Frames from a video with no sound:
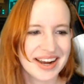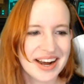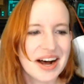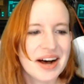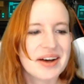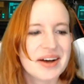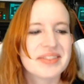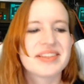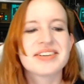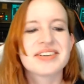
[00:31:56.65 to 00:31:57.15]

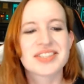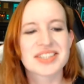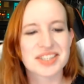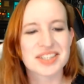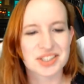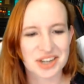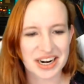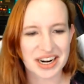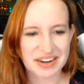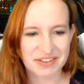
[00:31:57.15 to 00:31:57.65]
They're still
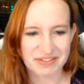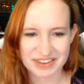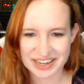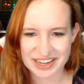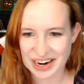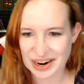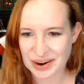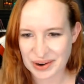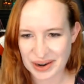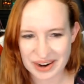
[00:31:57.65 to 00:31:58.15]
trying to figure
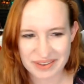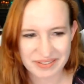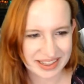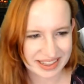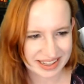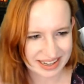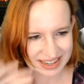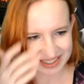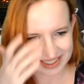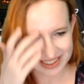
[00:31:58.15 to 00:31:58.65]
out everything
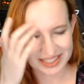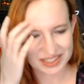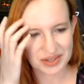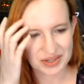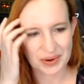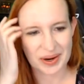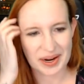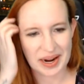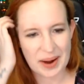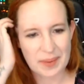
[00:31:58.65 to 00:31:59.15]
else that's going
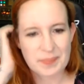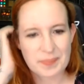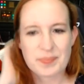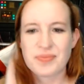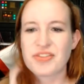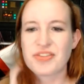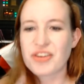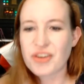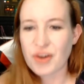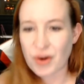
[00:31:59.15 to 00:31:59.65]
on.
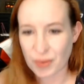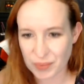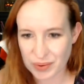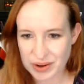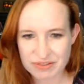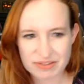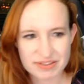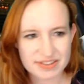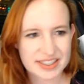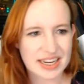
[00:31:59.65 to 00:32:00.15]
So we've
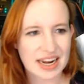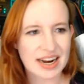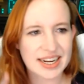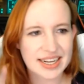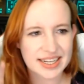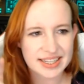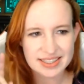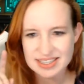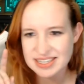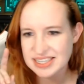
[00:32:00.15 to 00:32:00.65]

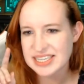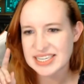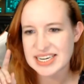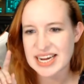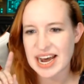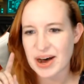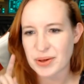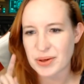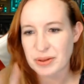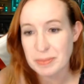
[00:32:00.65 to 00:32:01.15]
scienced now
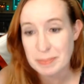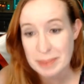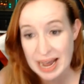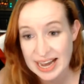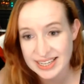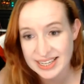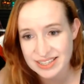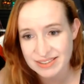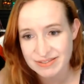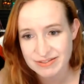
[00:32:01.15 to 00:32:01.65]
the mass
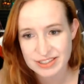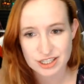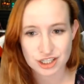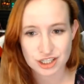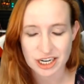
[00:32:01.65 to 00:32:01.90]
of the ship,